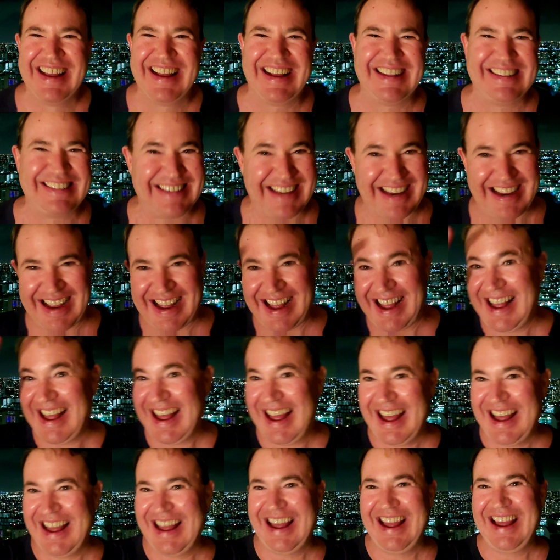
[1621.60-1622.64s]
and say, Hi,
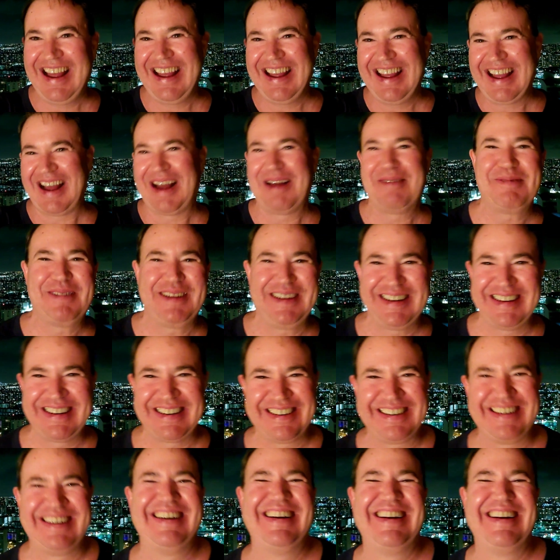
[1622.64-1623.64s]
I'm here.